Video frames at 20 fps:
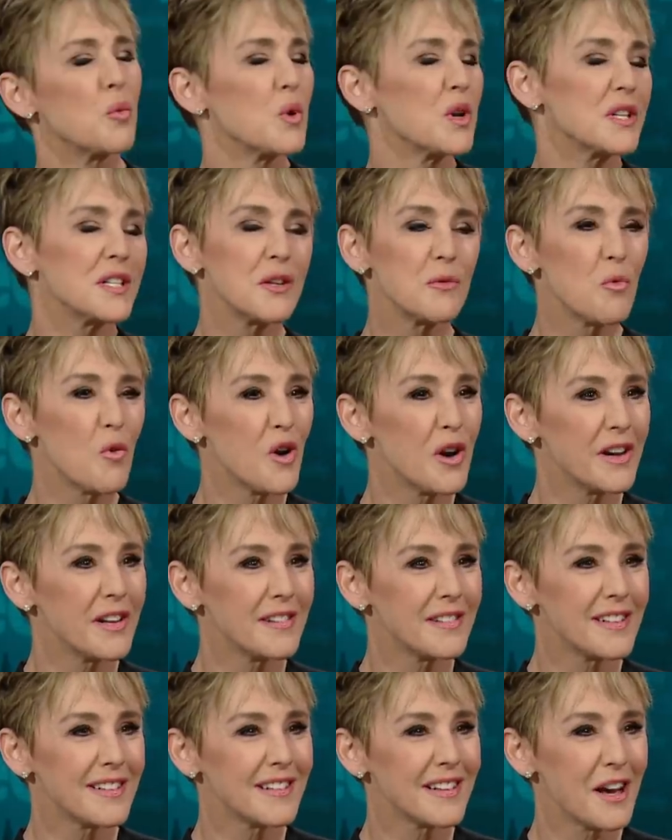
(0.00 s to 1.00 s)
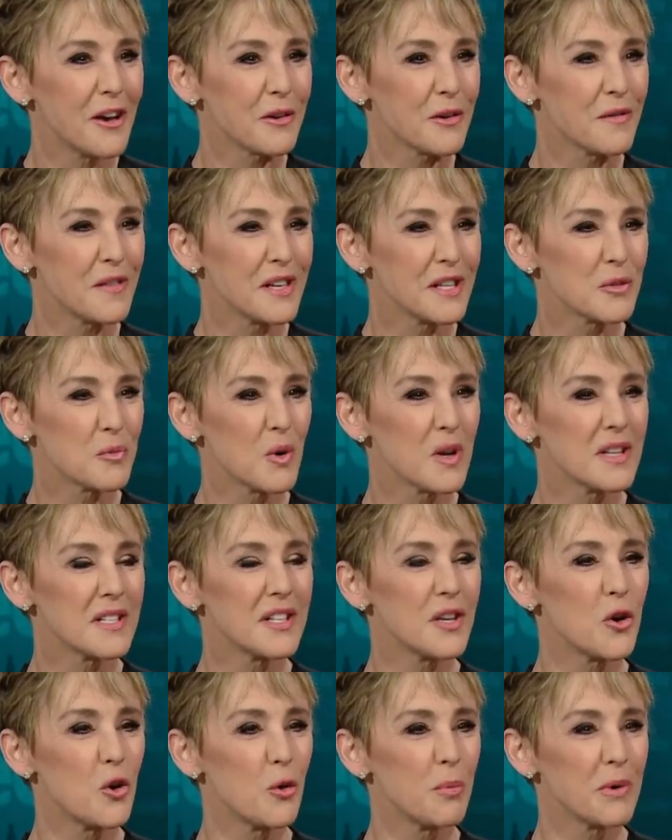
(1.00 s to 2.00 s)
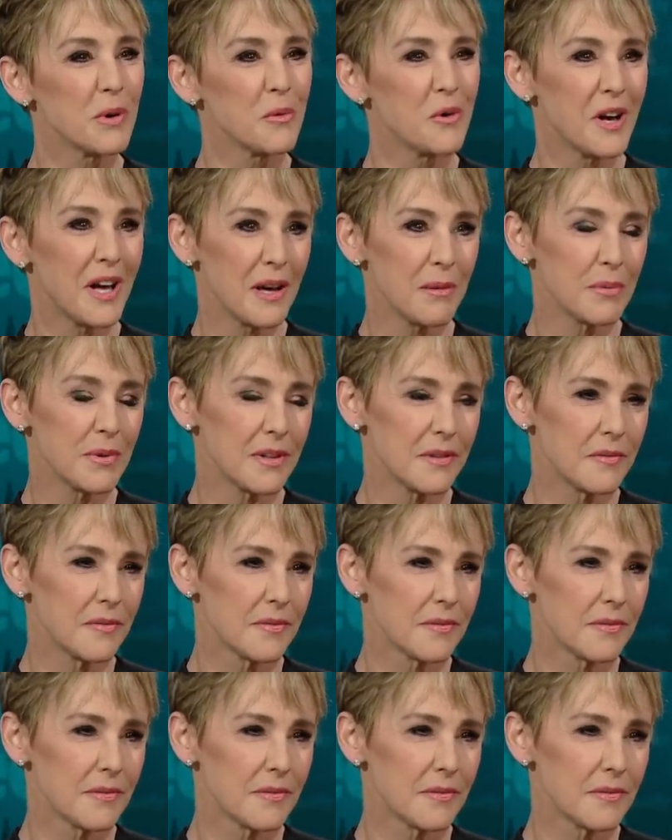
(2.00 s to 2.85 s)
what does he want out of this? What is he hoping will happen?